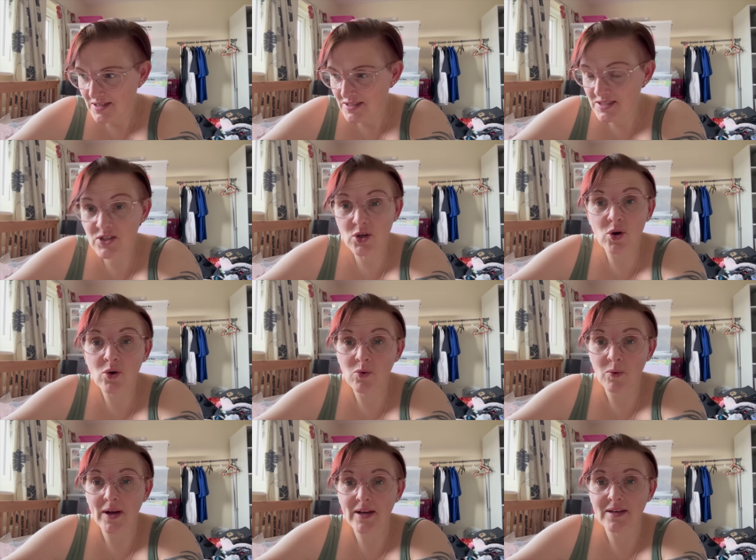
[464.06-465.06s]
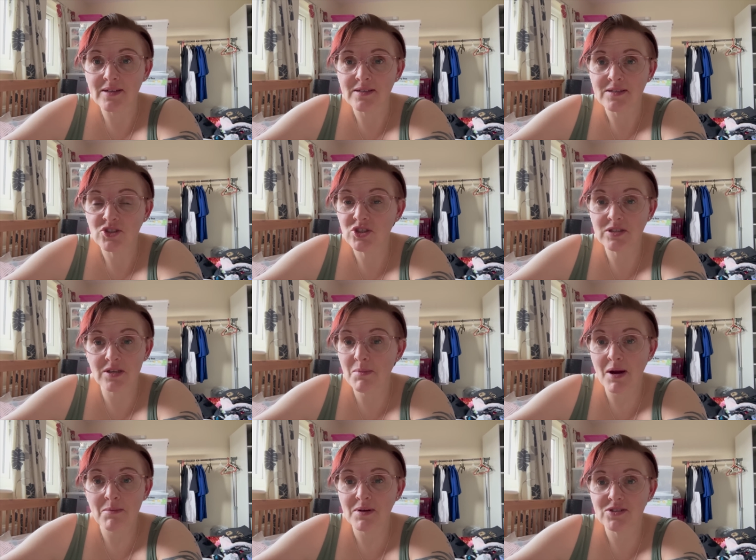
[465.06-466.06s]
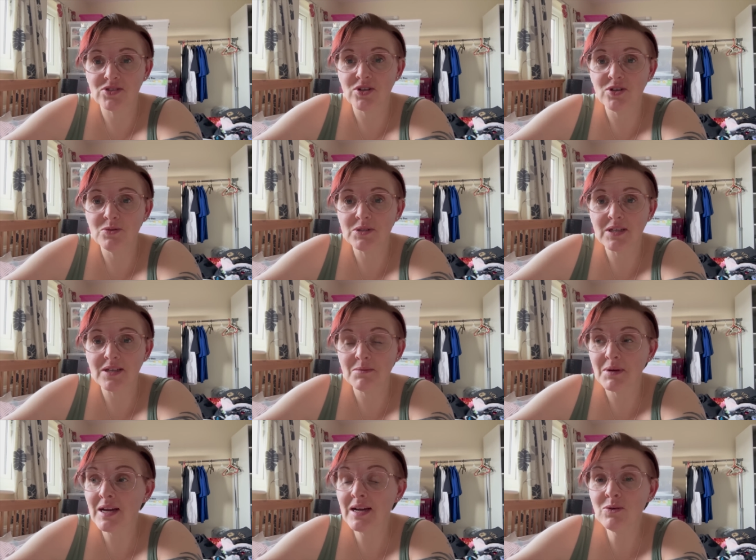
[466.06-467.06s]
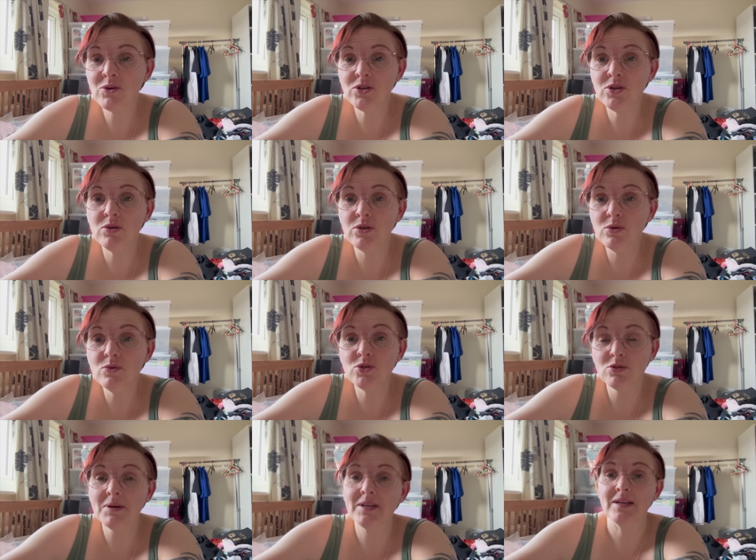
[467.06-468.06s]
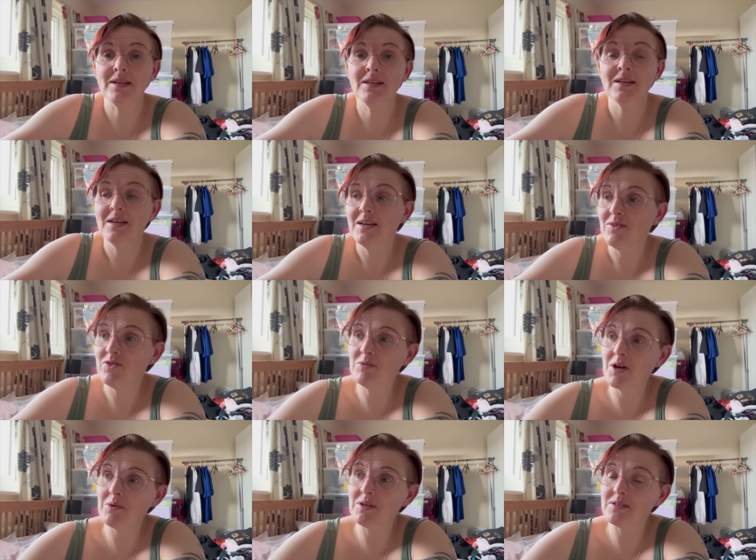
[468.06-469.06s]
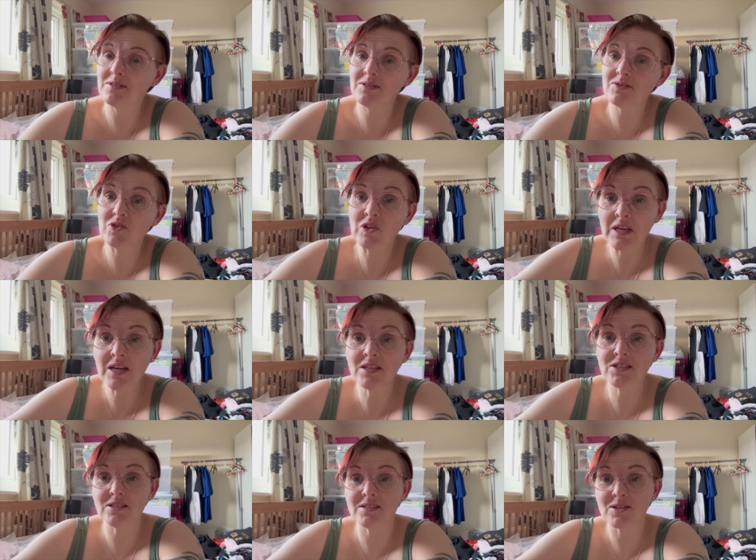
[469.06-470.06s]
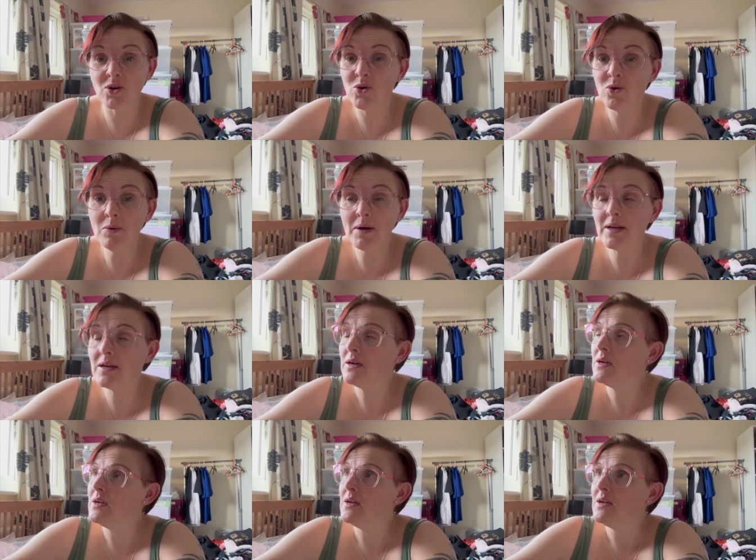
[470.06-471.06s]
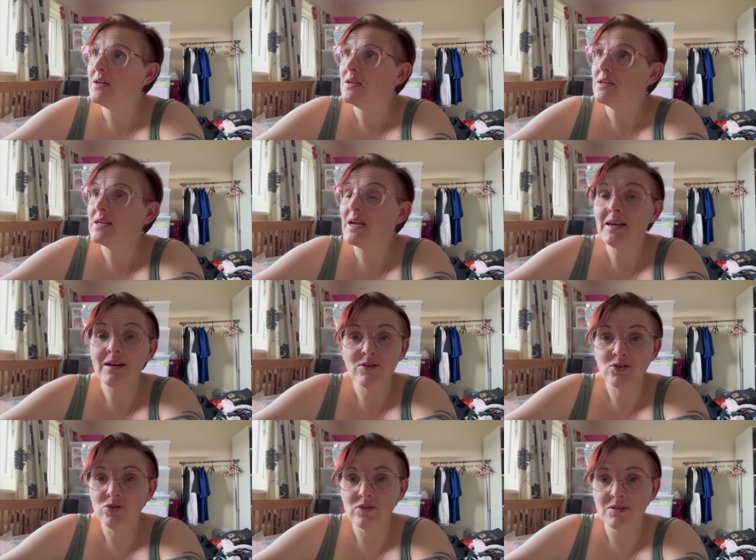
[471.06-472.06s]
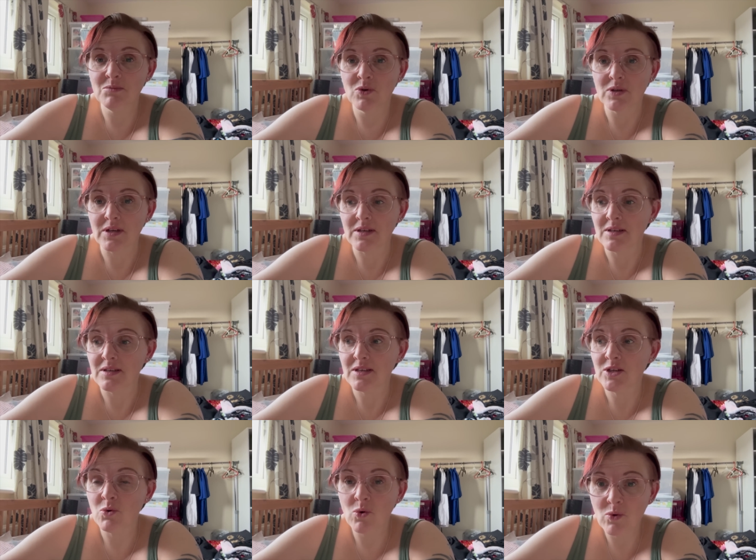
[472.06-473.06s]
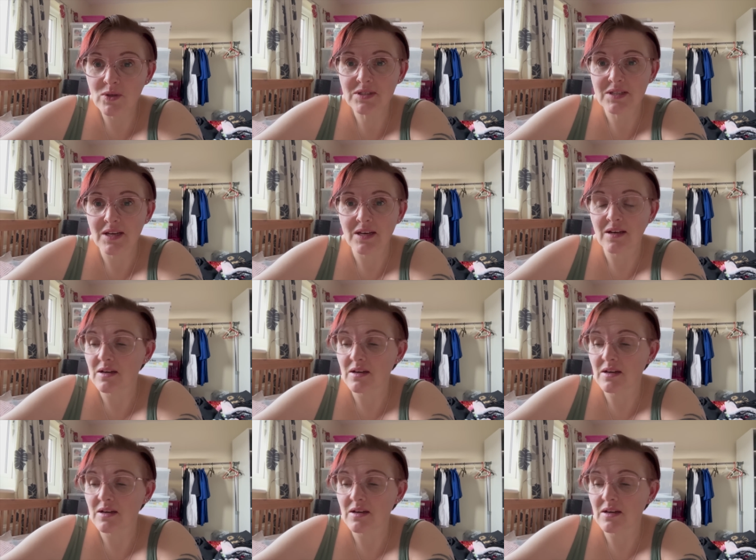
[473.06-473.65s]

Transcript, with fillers: to the hallway. She somehow managed to lose it. I'm like, how can you lose your money from going to the kitchen to the hallway? getting out the door in the morning, you always think,